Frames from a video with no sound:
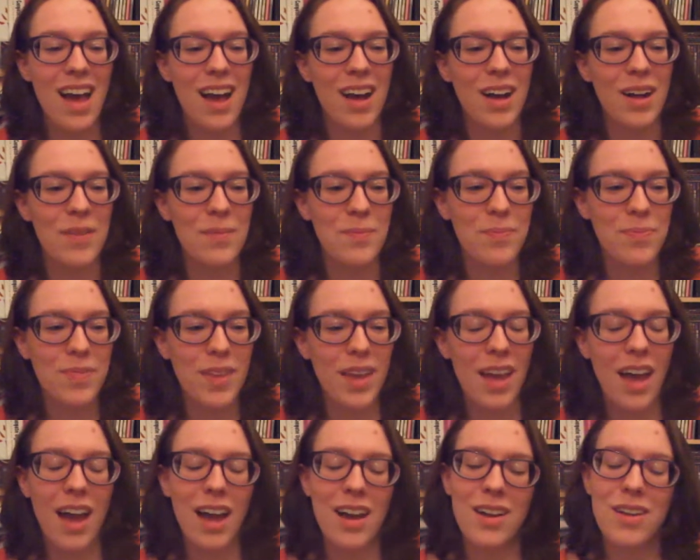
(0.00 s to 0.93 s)

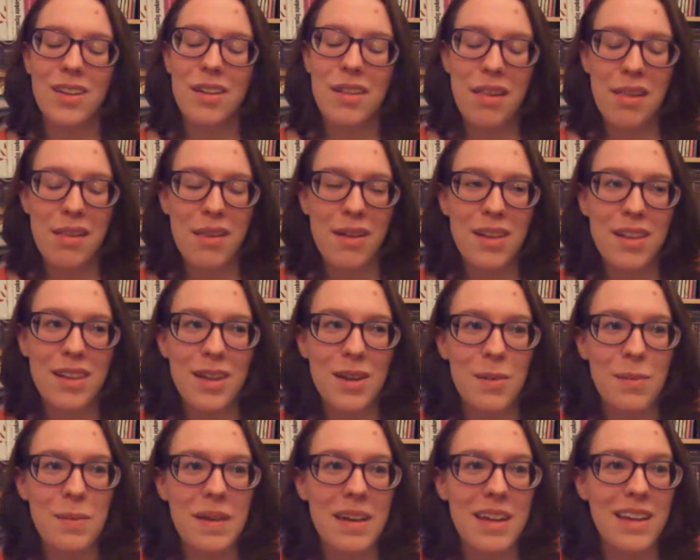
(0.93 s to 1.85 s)
I know this is all a
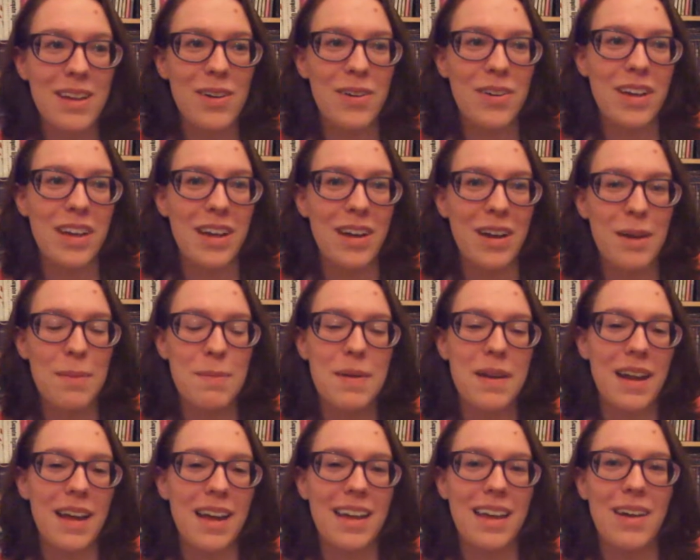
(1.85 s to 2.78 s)
little bit incoherent,
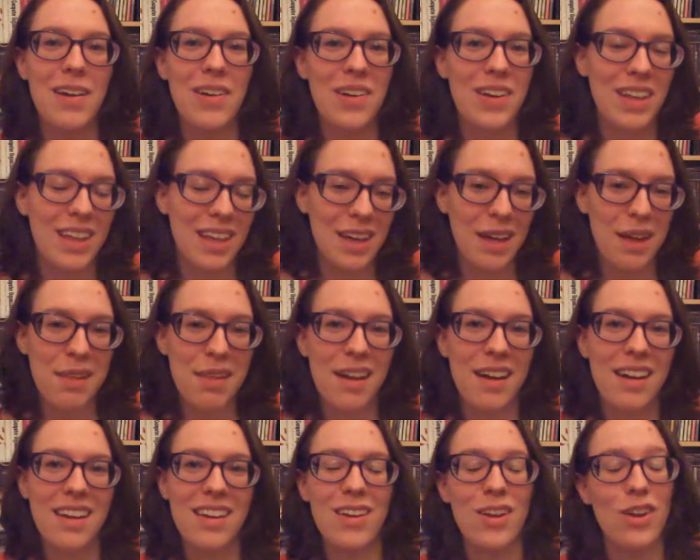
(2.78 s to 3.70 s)
but I get really
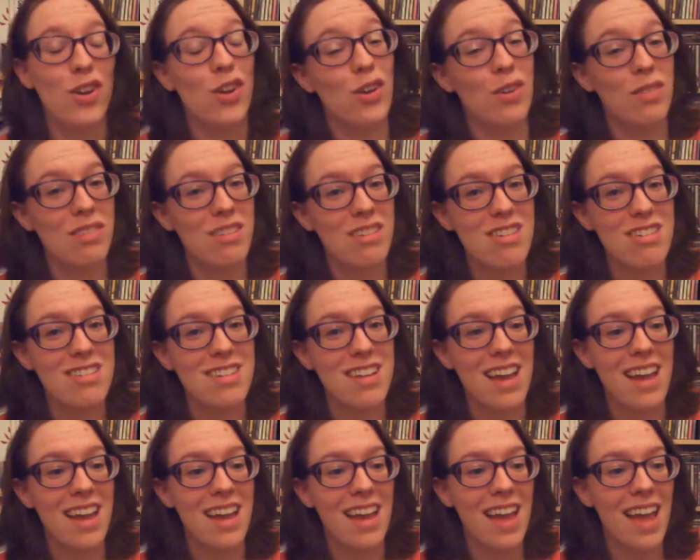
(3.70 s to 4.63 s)
excited on Eurovision
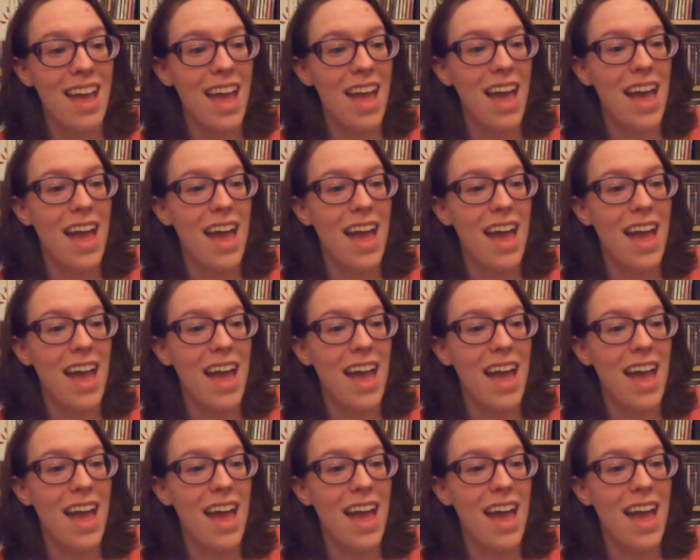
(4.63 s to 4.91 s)
Day,